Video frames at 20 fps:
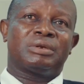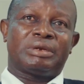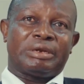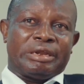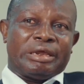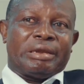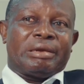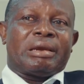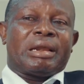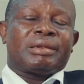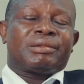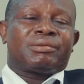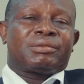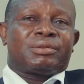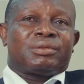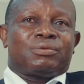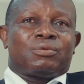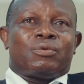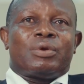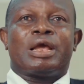Then at
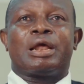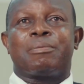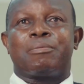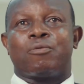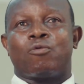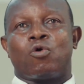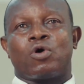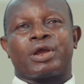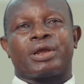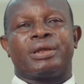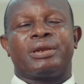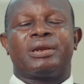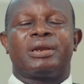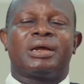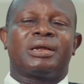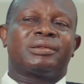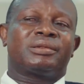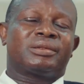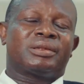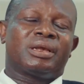where I'm working
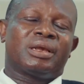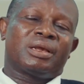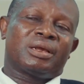at